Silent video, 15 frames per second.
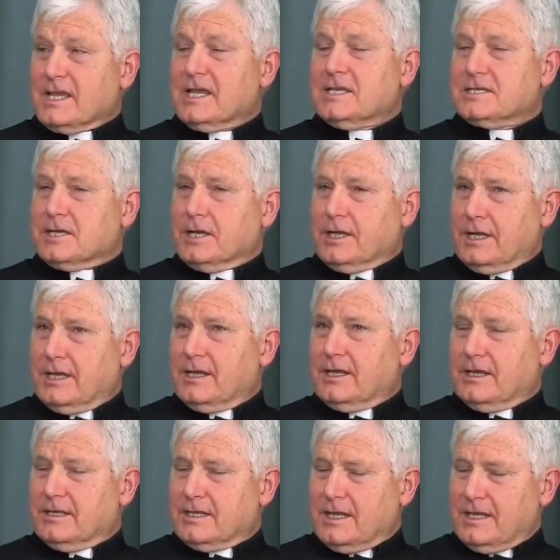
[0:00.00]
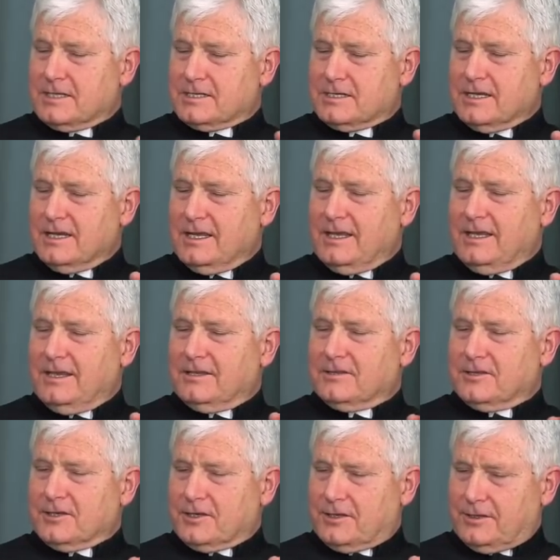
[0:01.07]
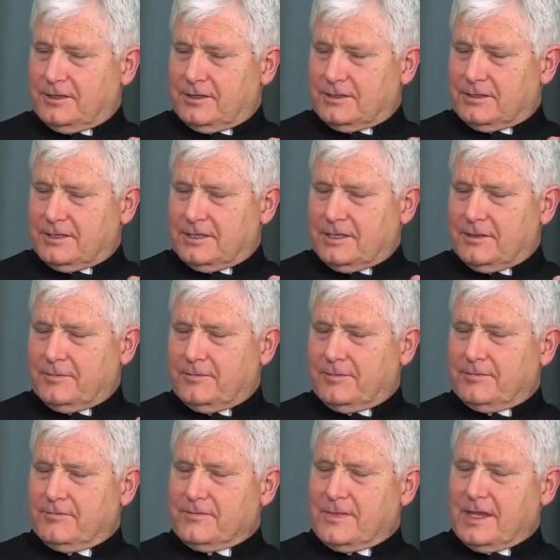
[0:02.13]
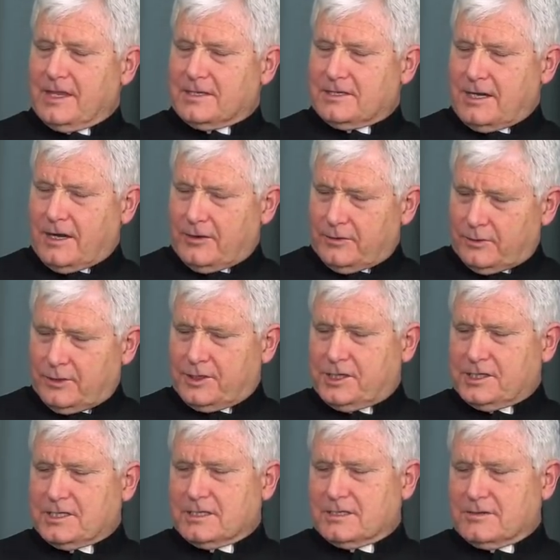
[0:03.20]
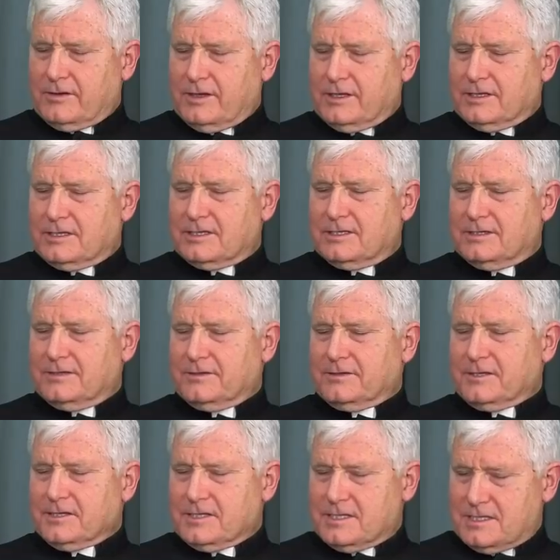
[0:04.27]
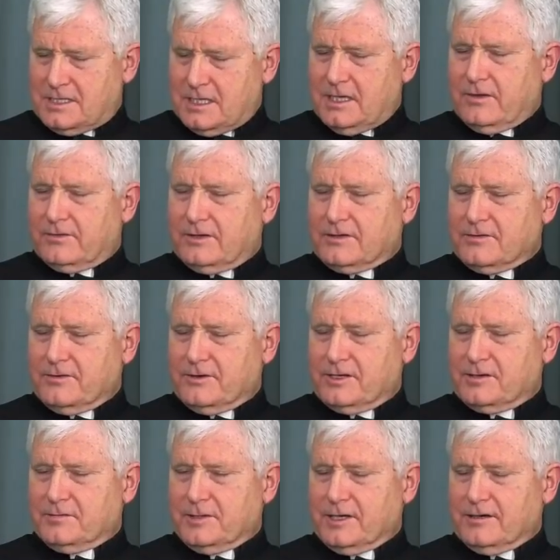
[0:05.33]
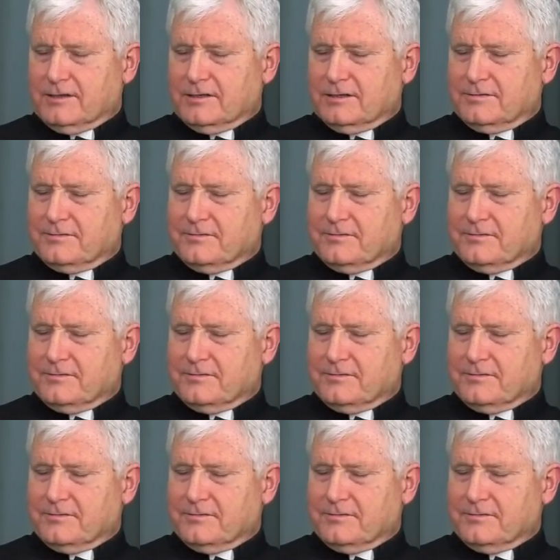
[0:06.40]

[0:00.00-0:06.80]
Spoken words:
It's It's our Lord Jesus Christ, conceived of the Virgin Mary,